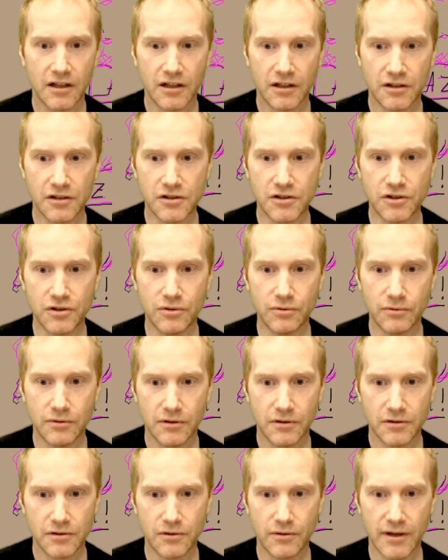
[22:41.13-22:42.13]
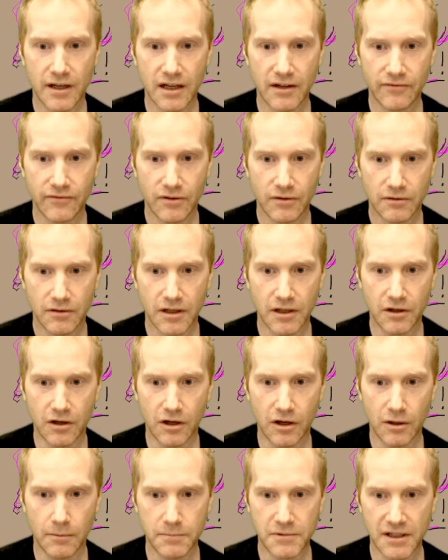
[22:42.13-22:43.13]
you have an
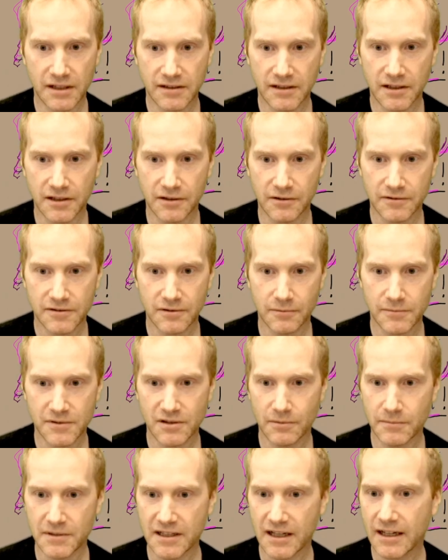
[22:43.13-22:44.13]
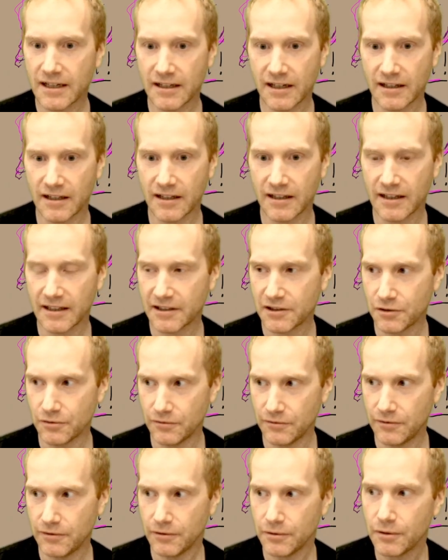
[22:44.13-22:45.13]
object here, some data, like
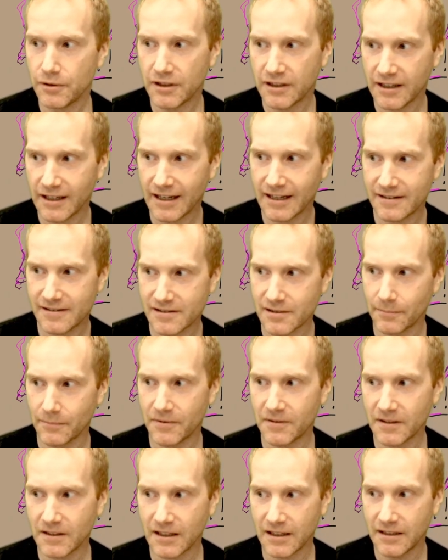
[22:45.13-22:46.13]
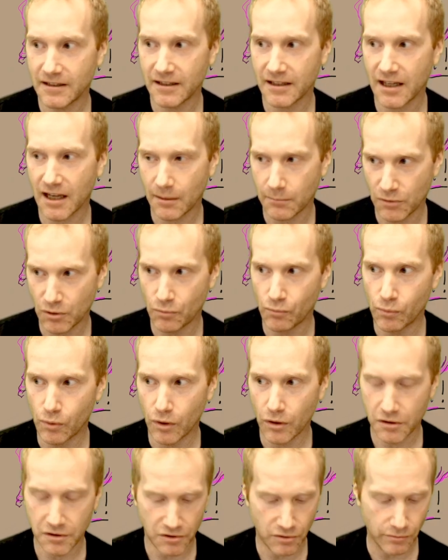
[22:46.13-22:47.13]
you look at something in the game, you
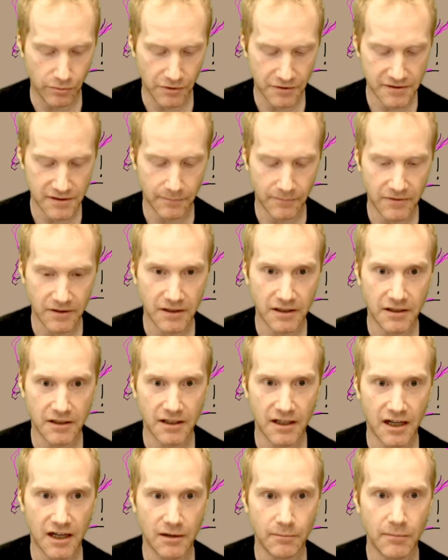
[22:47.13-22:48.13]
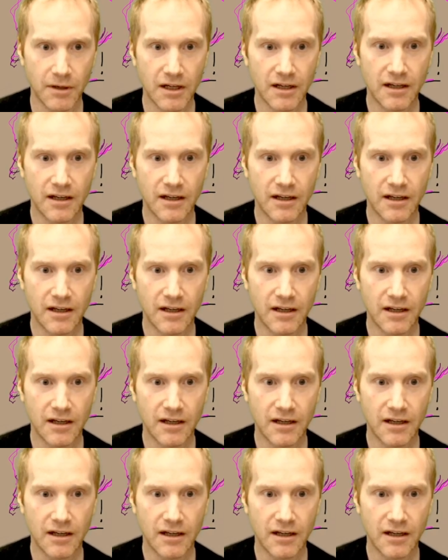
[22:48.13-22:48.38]
walk towards something in the game,